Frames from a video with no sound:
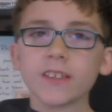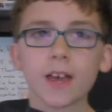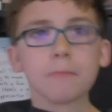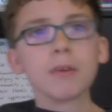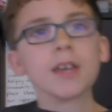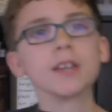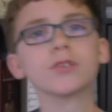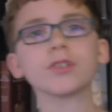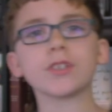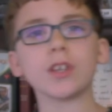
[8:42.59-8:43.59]
that may
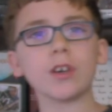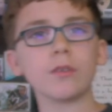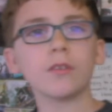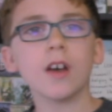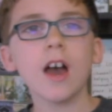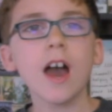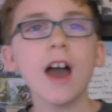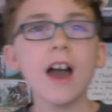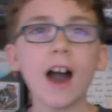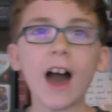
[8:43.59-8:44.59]
interest you.
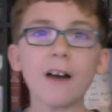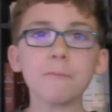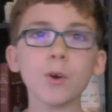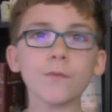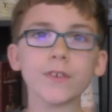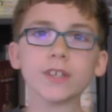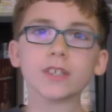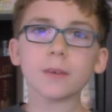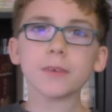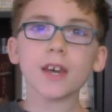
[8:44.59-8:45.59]
I have more videos
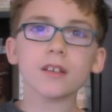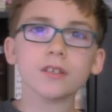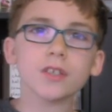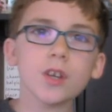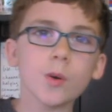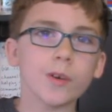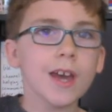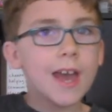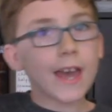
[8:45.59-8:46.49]
coming out soon.